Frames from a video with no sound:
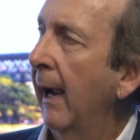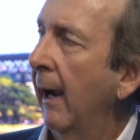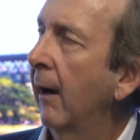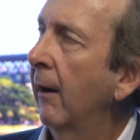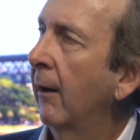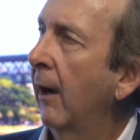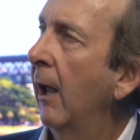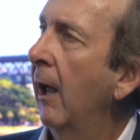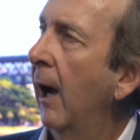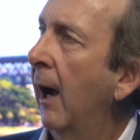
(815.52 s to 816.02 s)

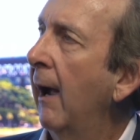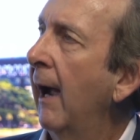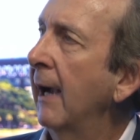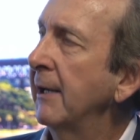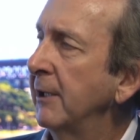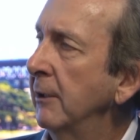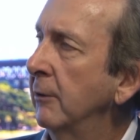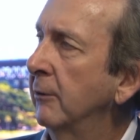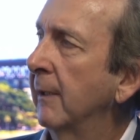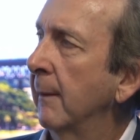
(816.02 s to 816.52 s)
I actually
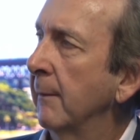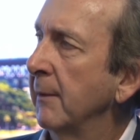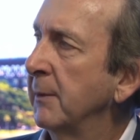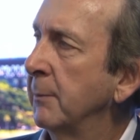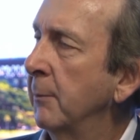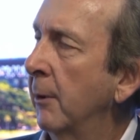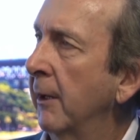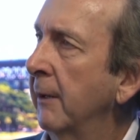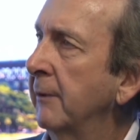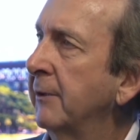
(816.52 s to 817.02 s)
looked
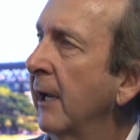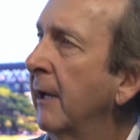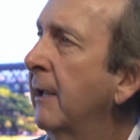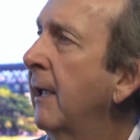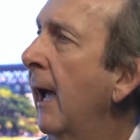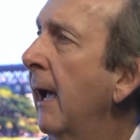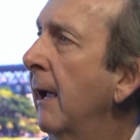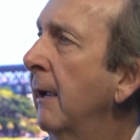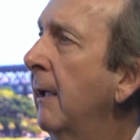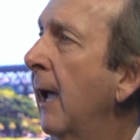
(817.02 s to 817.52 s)
at the
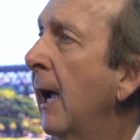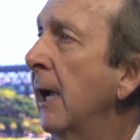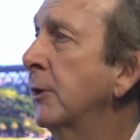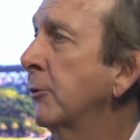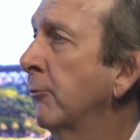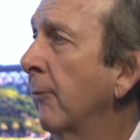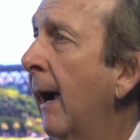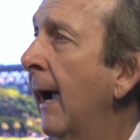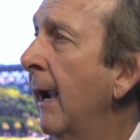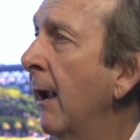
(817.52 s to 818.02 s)
cash
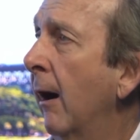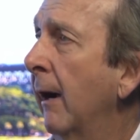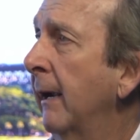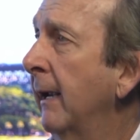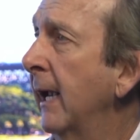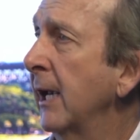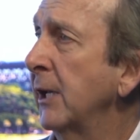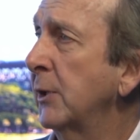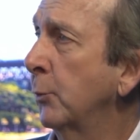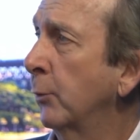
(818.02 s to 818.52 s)
rate, I guess,
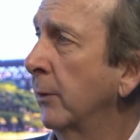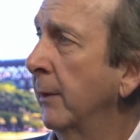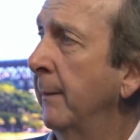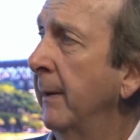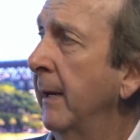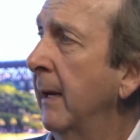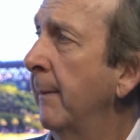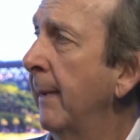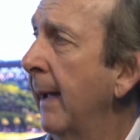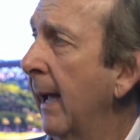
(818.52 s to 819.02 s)
would have been
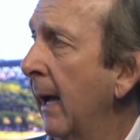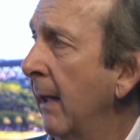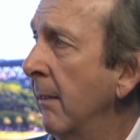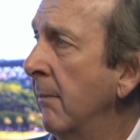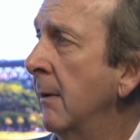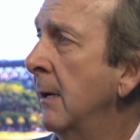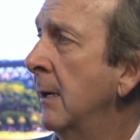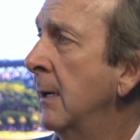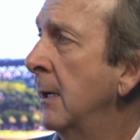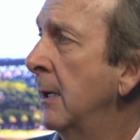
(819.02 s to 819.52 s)
about
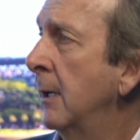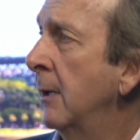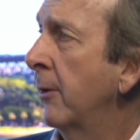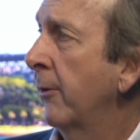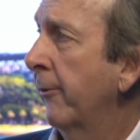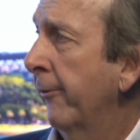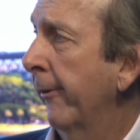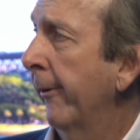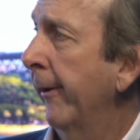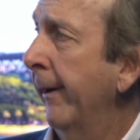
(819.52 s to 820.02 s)

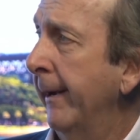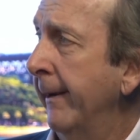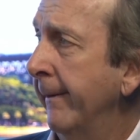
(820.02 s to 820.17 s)
3.